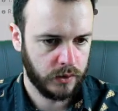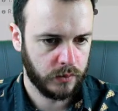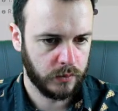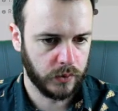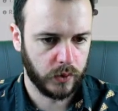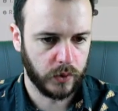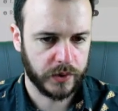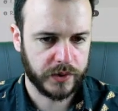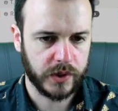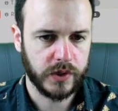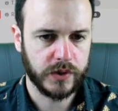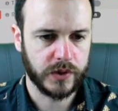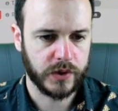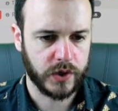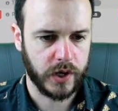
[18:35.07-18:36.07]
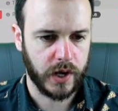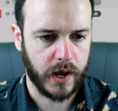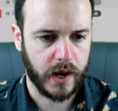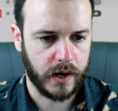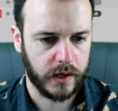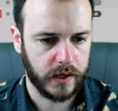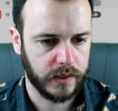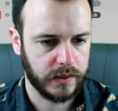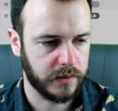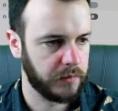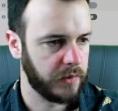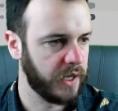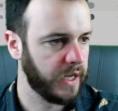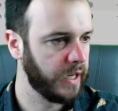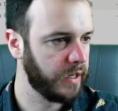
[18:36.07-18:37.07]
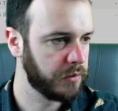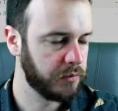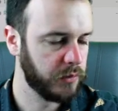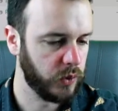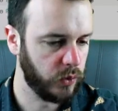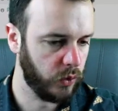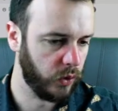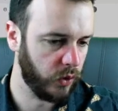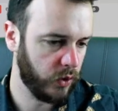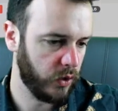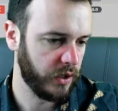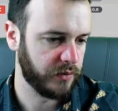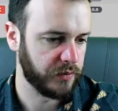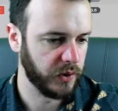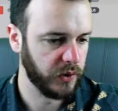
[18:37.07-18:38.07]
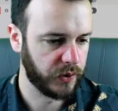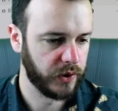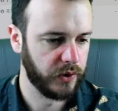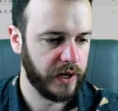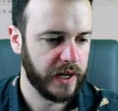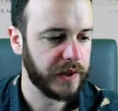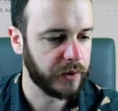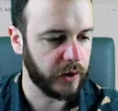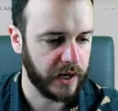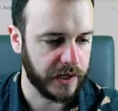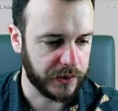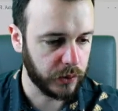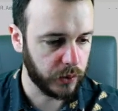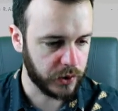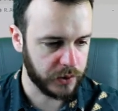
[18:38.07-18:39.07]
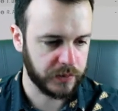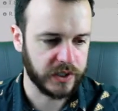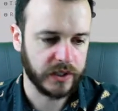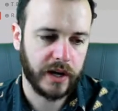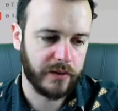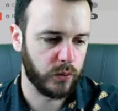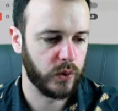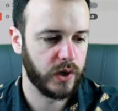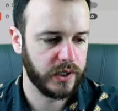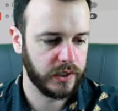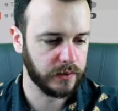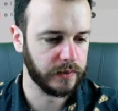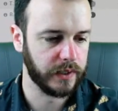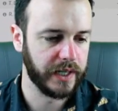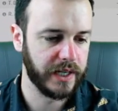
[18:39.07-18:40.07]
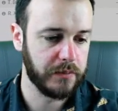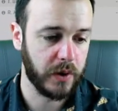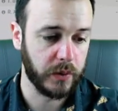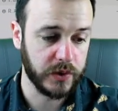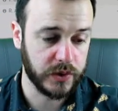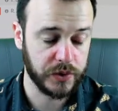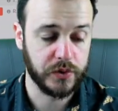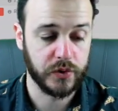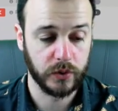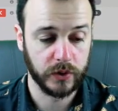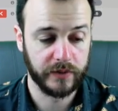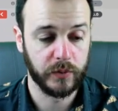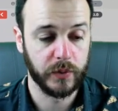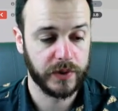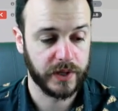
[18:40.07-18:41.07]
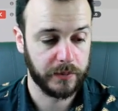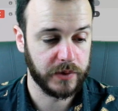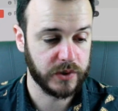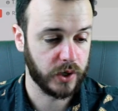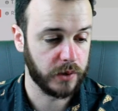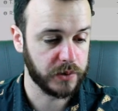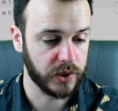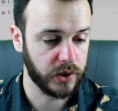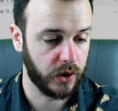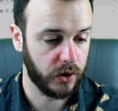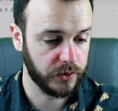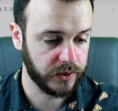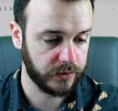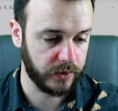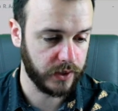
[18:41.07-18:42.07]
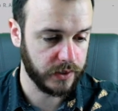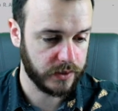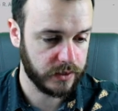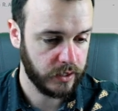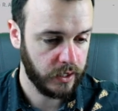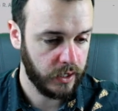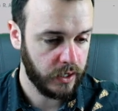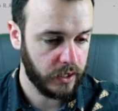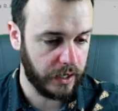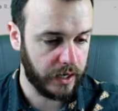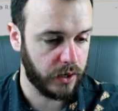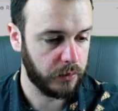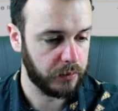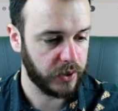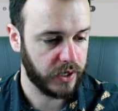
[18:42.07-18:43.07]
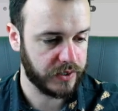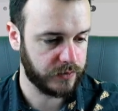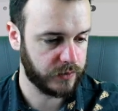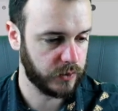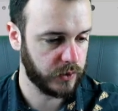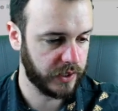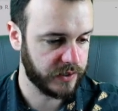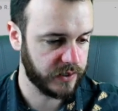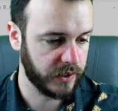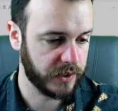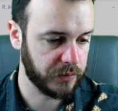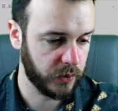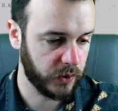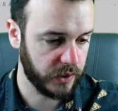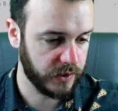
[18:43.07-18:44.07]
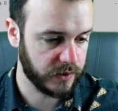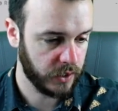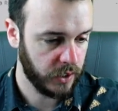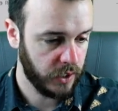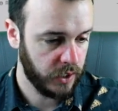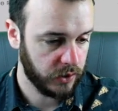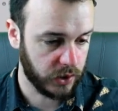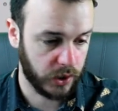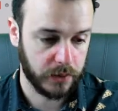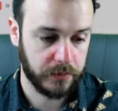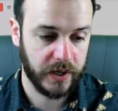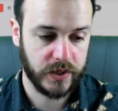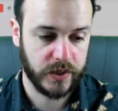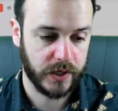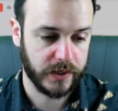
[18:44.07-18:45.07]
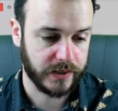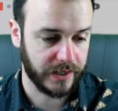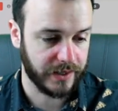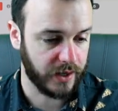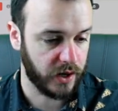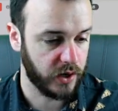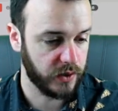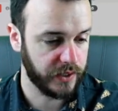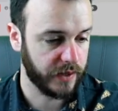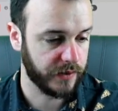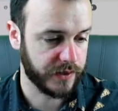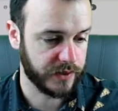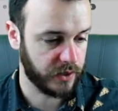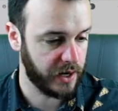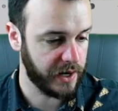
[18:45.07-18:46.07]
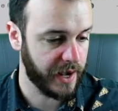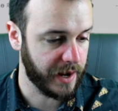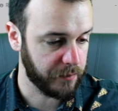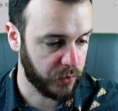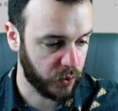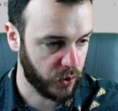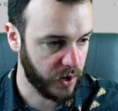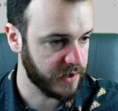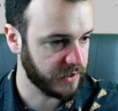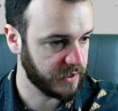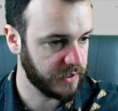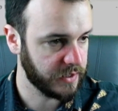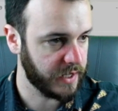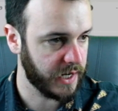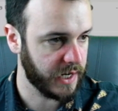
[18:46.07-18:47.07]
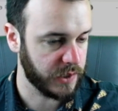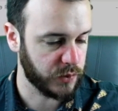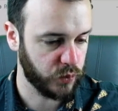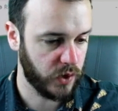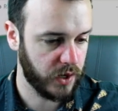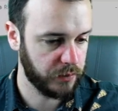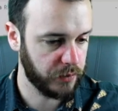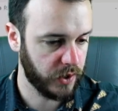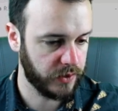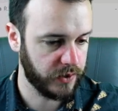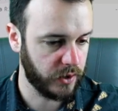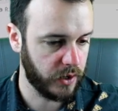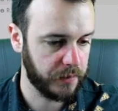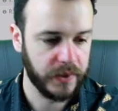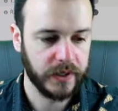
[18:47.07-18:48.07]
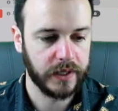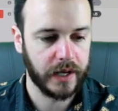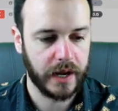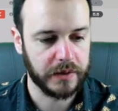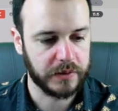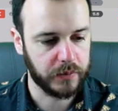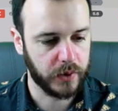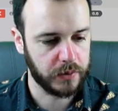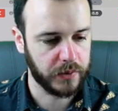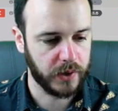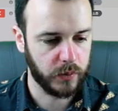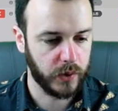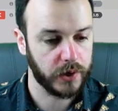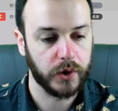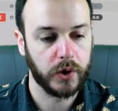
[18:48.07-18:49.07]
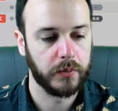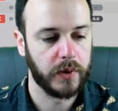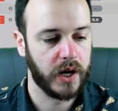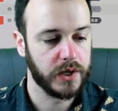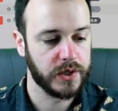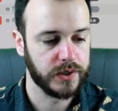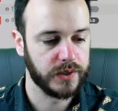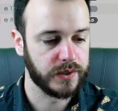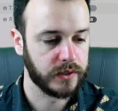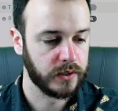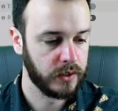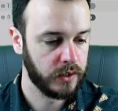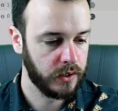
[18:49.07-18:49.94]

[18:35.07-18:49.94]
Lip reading: We'll also use a shout and demand more. If we're looking around the grounds, Horsham still have a 1-0 lead, but we do draw level with them in terms of goal difference on +4 and 6 points. God Manchester, the only other side at present that has won both their opening games, both by 1-goal margins.